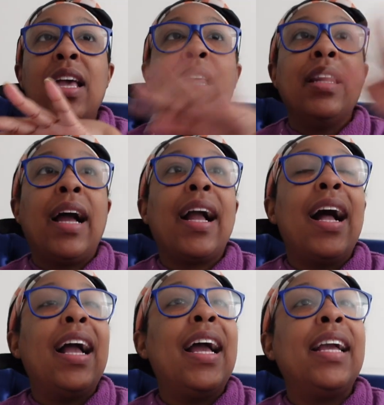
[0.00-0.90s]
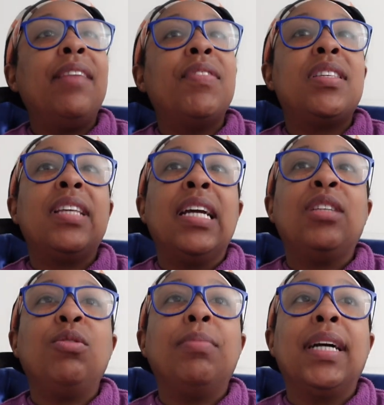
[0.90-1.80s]
Like, I had even said
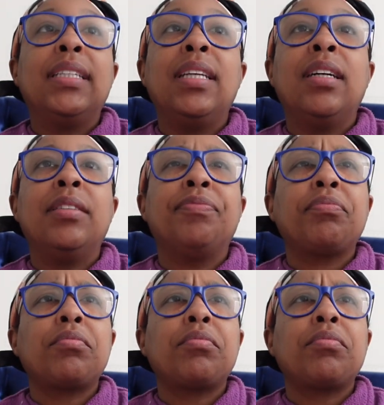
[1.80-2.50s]
to myself,